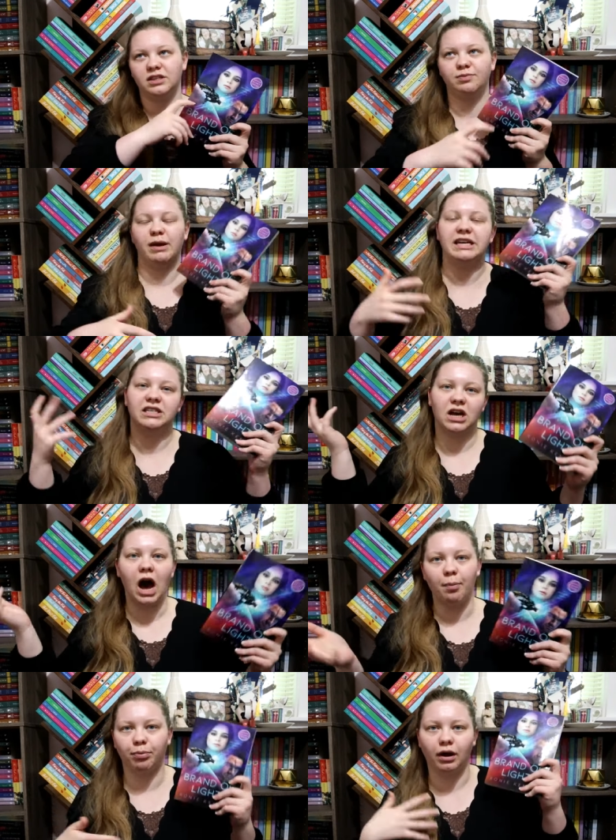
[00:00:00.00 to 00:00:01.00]
space
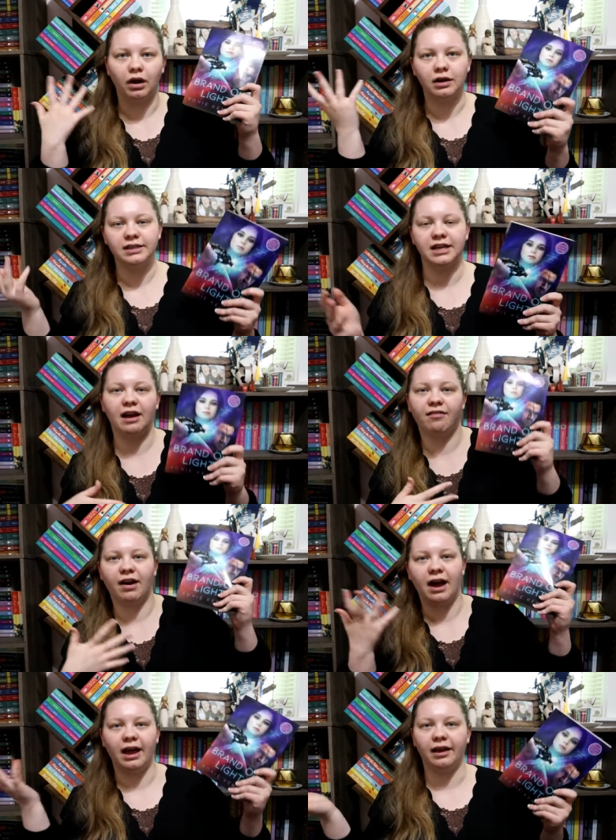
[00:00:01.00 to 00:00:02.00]
opera
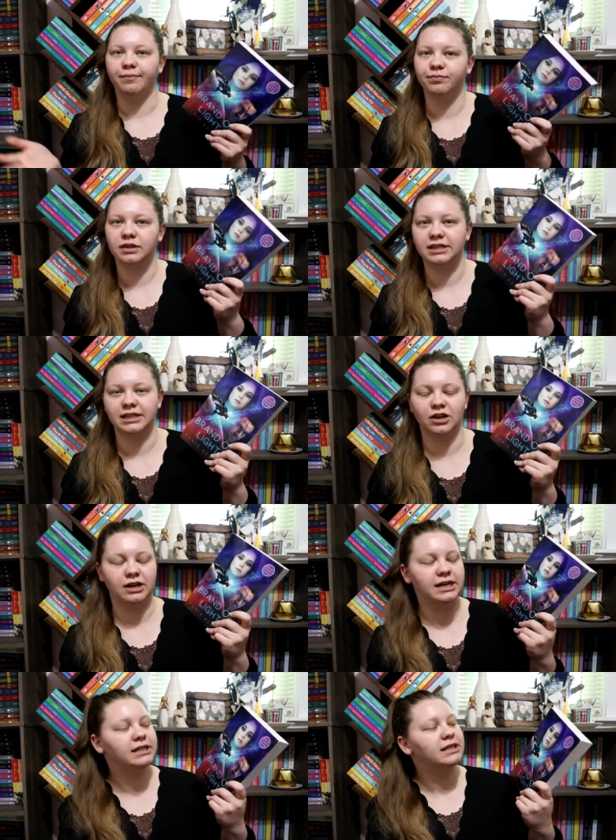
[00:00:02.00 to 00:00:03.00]
sci-fi
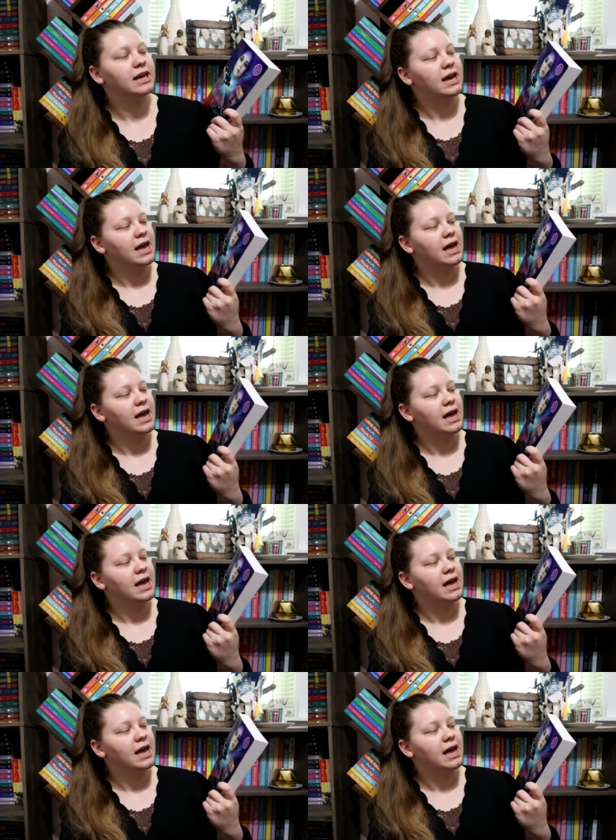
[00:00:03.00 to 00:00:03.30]
series.